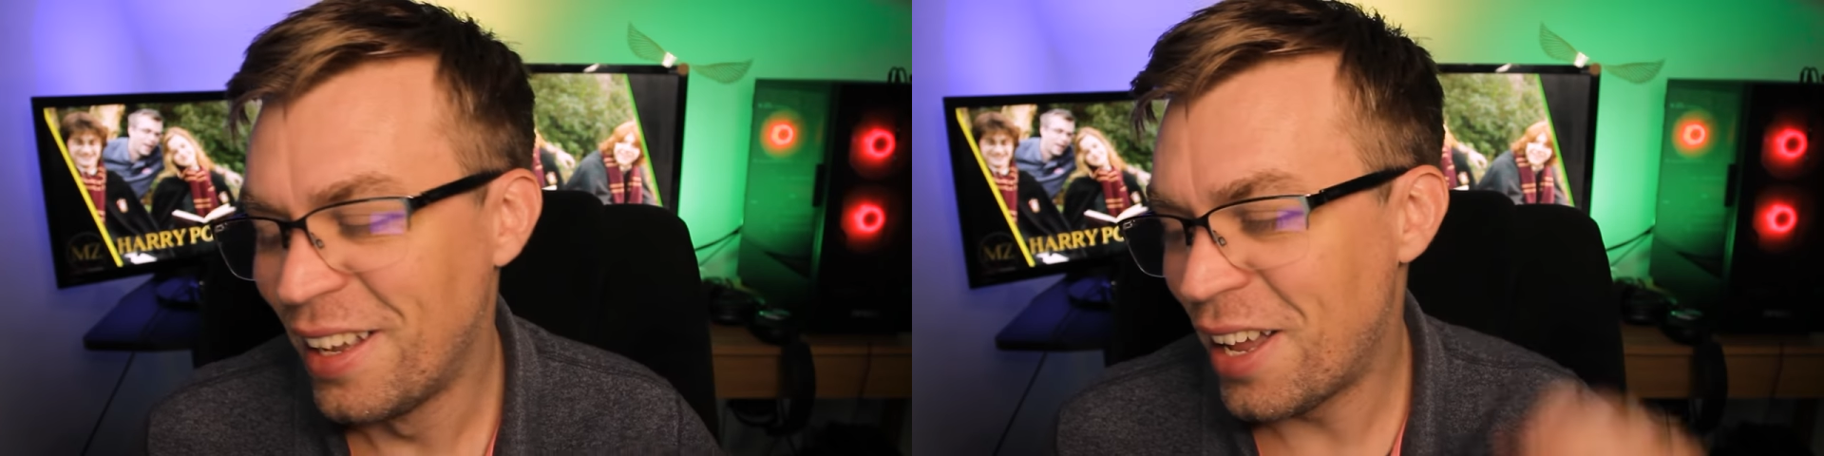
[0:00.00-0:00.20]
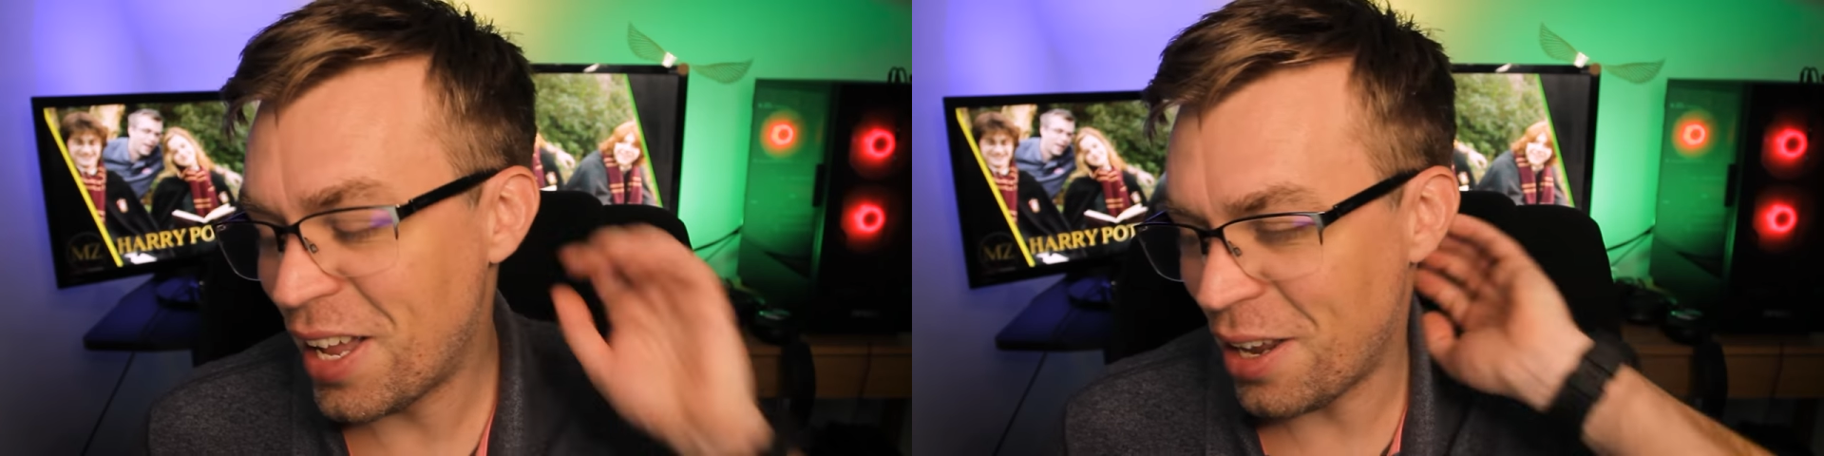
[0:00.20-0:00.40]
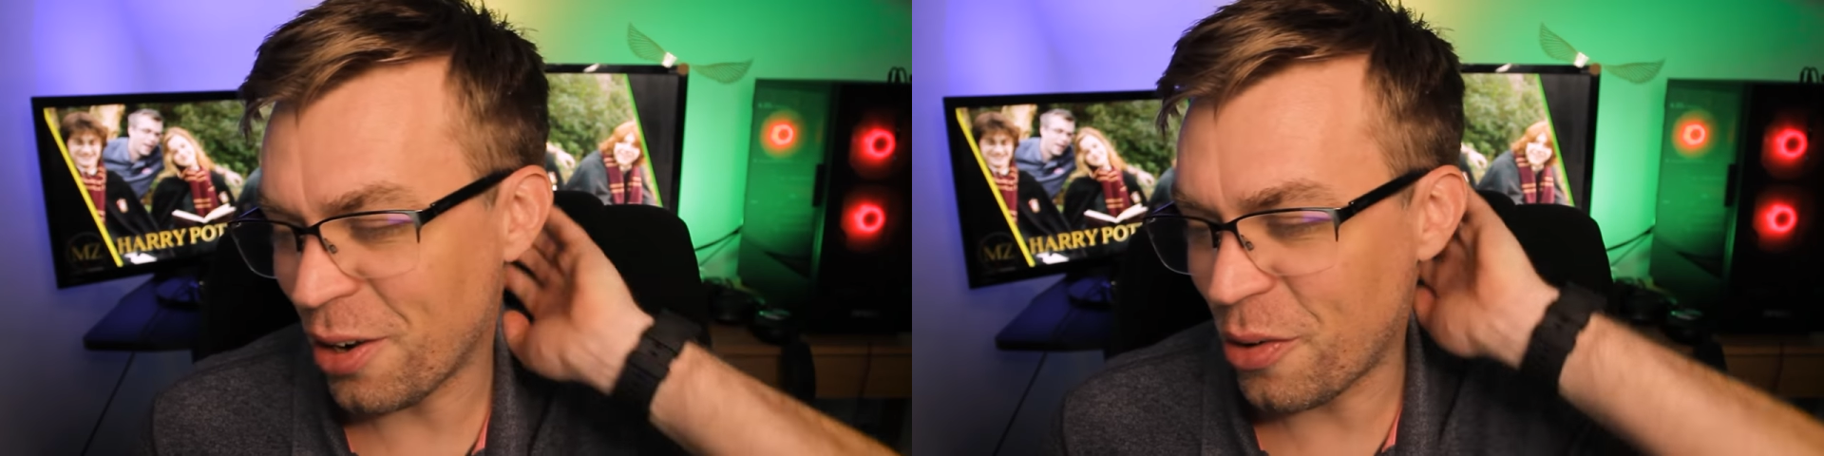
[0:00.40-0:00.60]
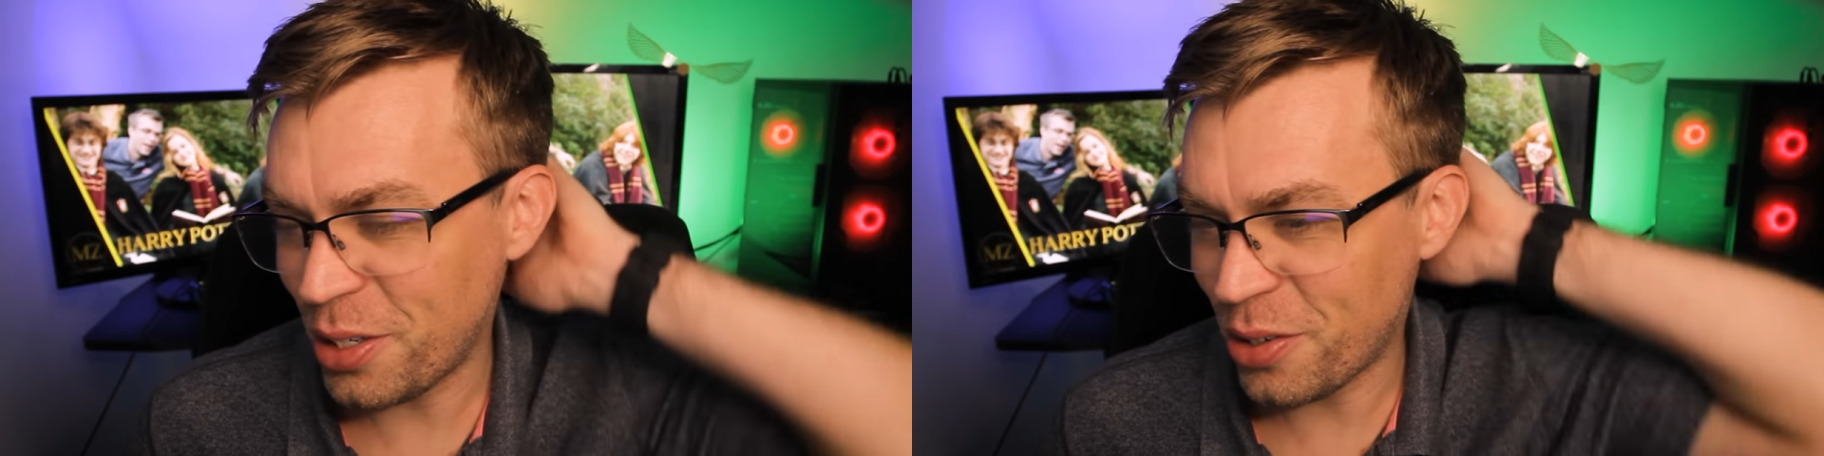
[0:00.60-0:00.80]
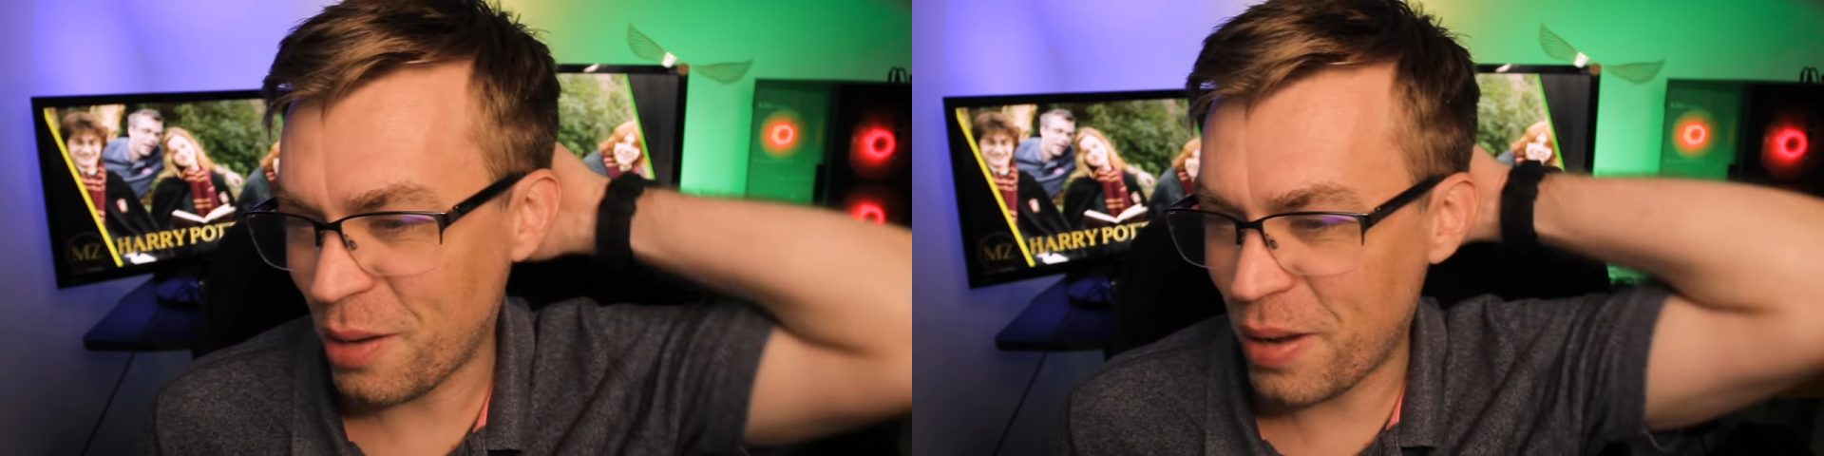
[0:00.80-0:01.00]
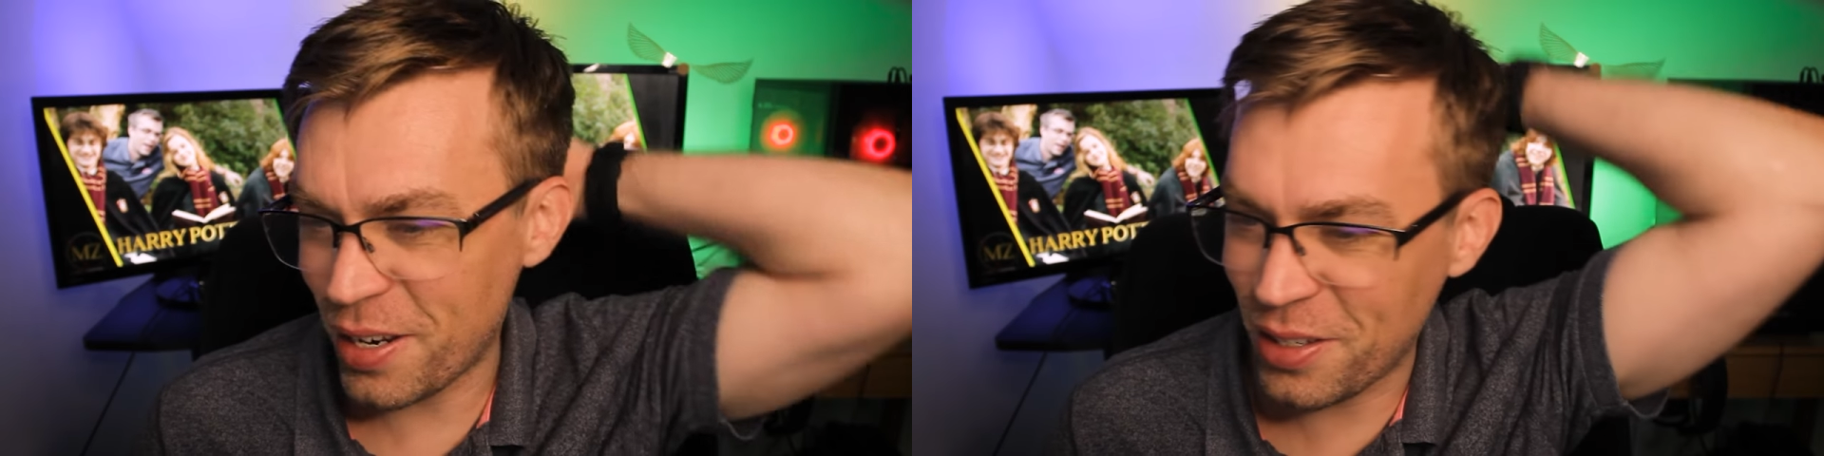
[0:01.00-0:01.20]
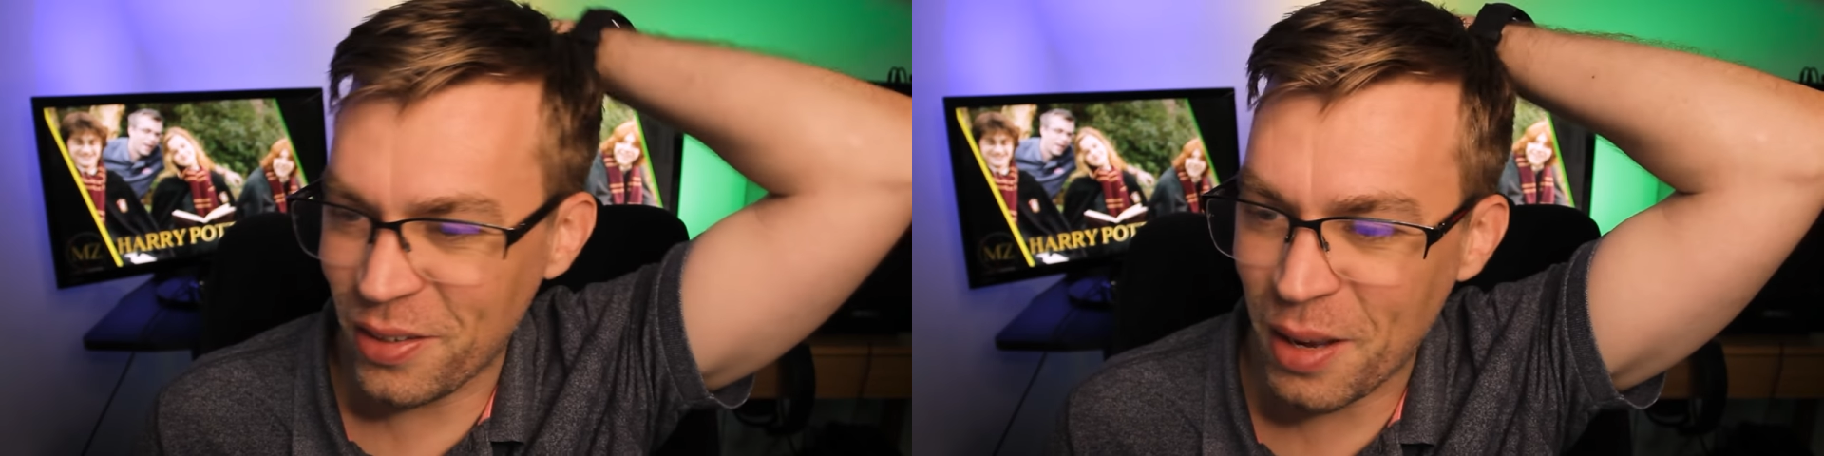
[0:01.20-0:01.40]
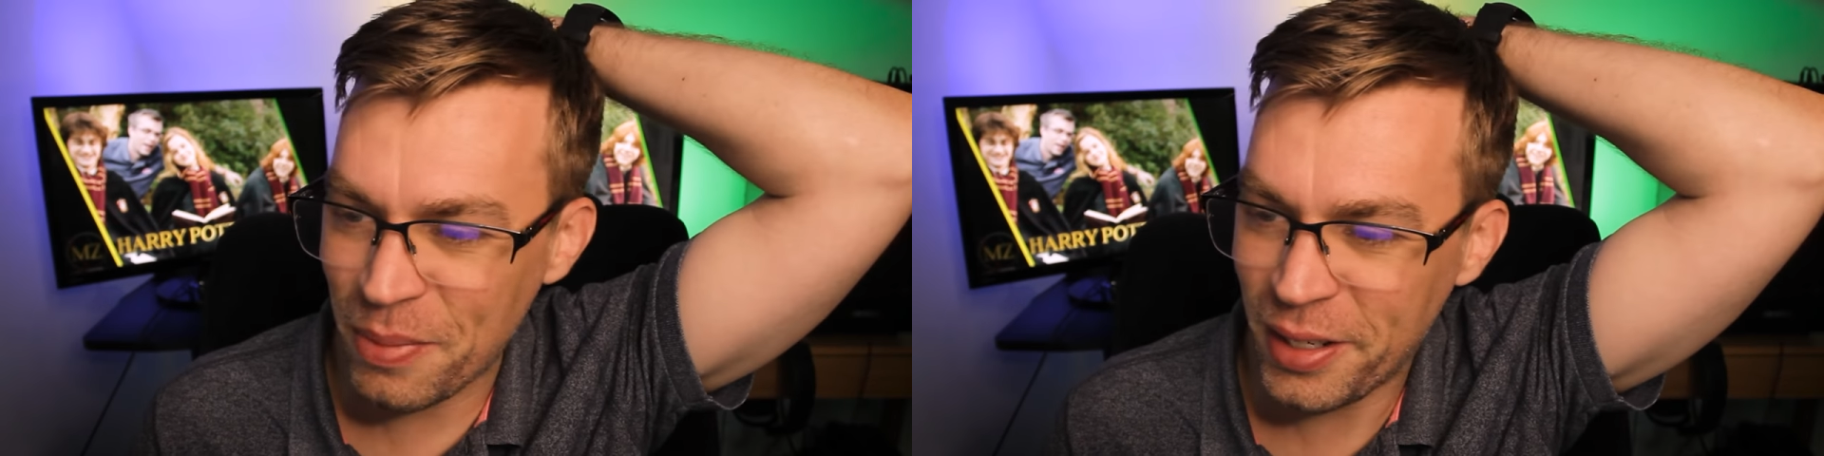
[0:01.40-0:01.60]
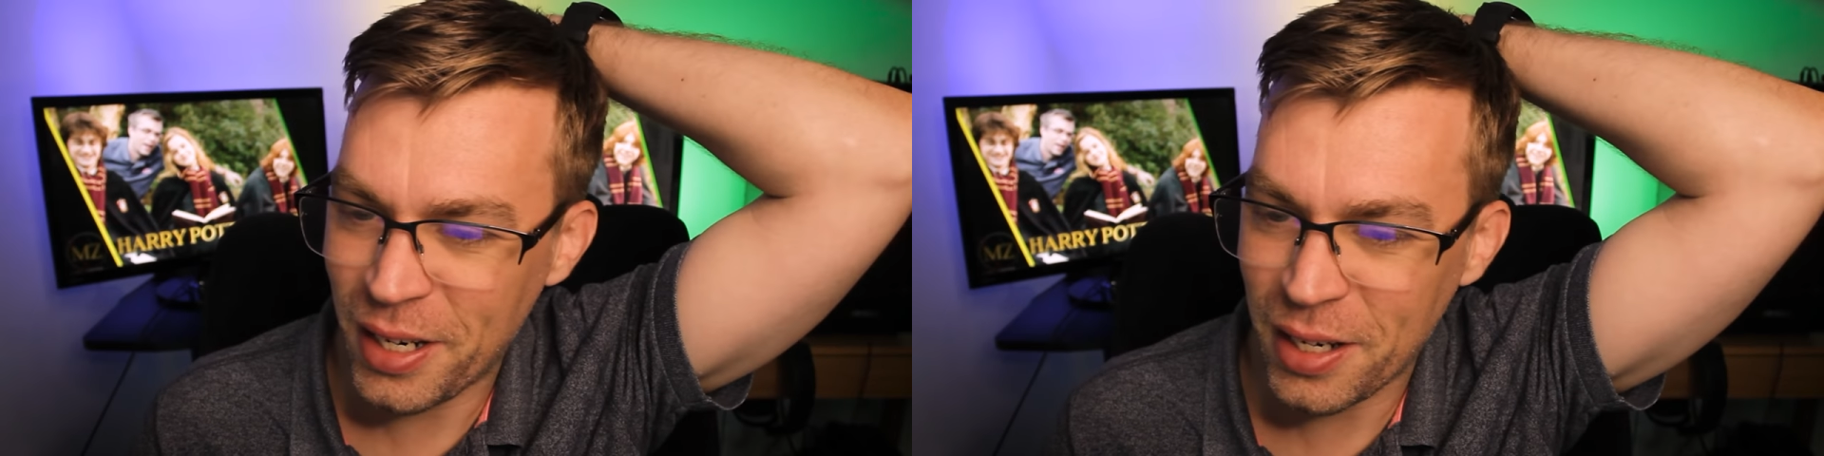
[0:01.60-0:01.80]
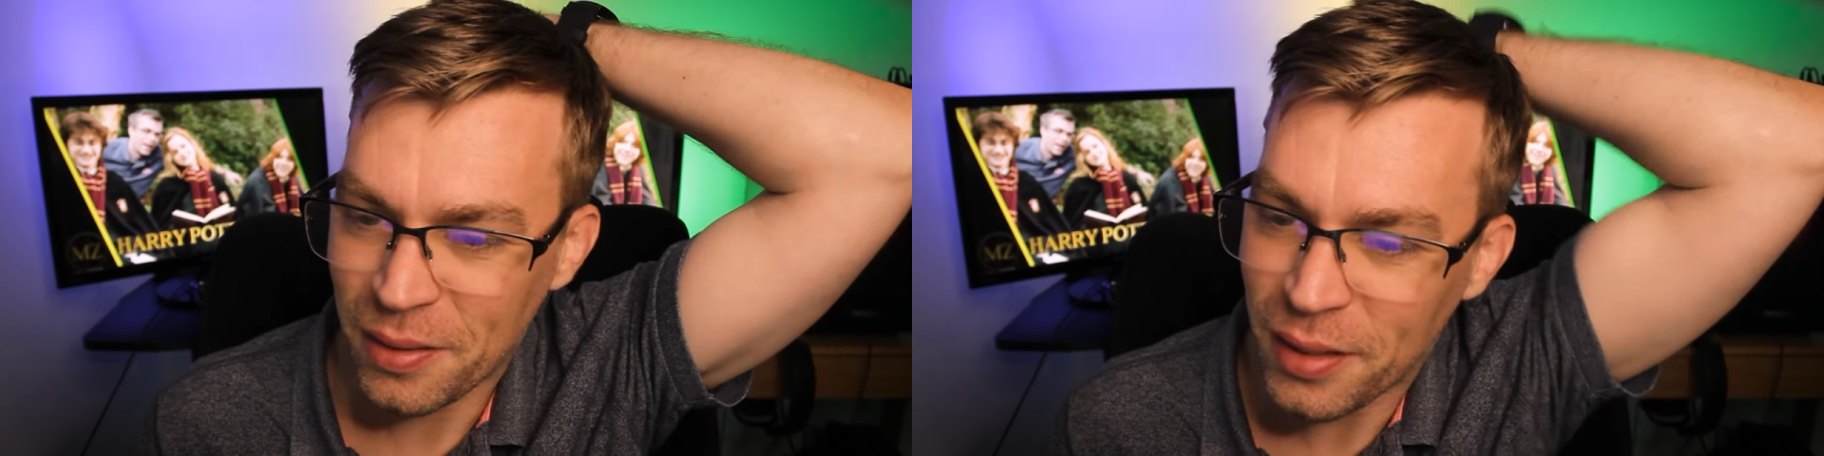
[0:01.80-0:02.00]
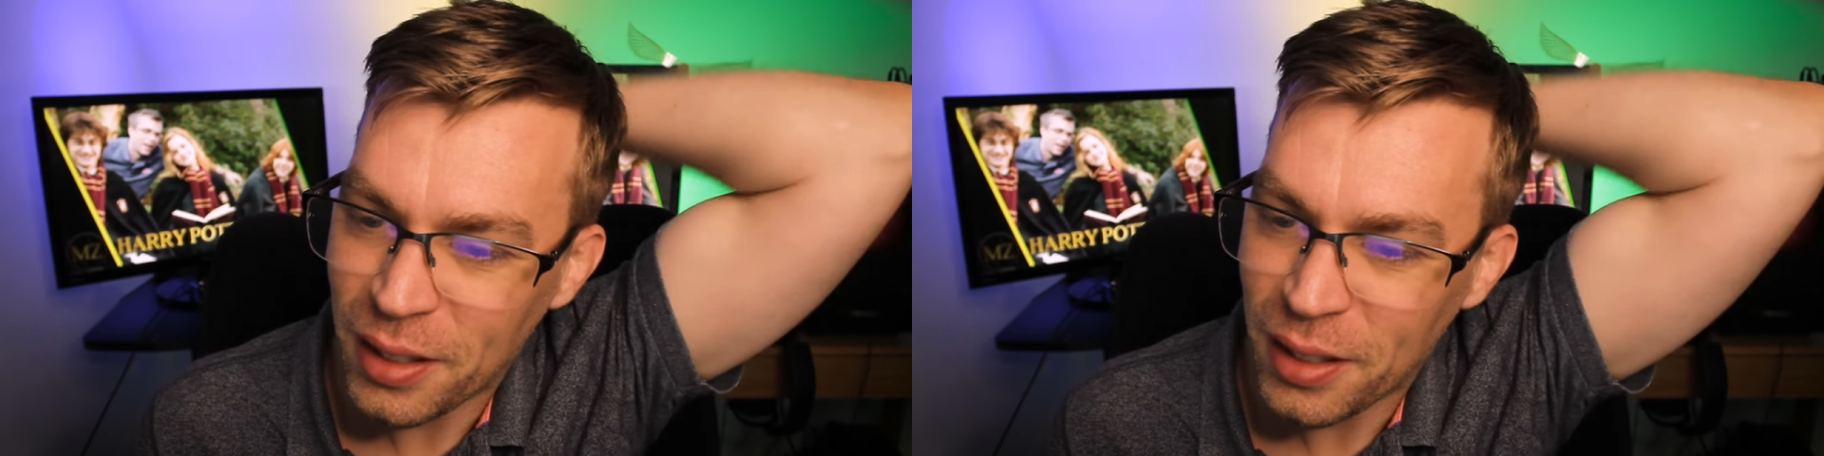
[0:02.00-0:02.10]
I'm not quite sure how you managed to do that, but you did.